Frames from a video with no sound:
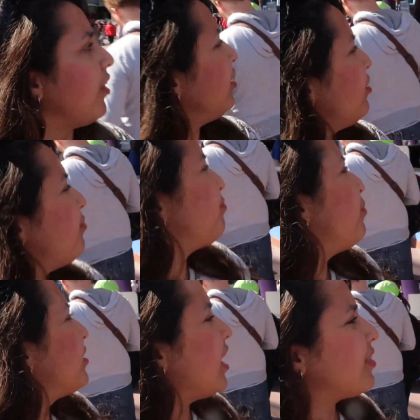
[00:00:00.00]
I think you can
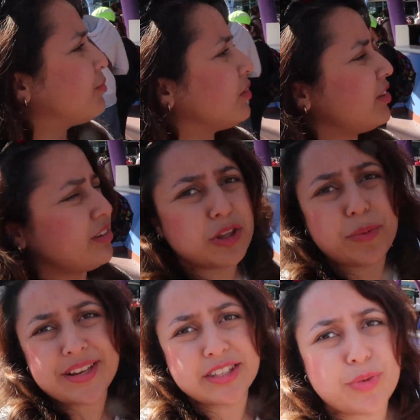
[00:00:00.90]
probably get them in other
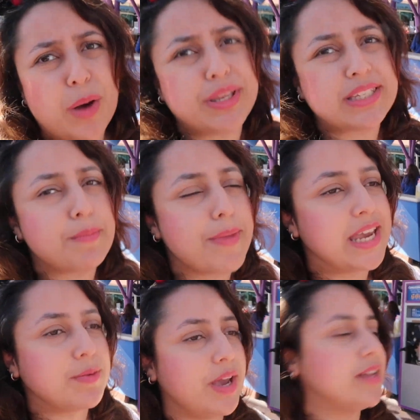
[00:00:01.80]
places as well, but this is the
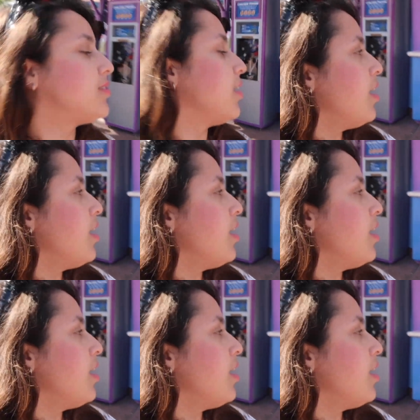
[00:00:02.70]
main bit,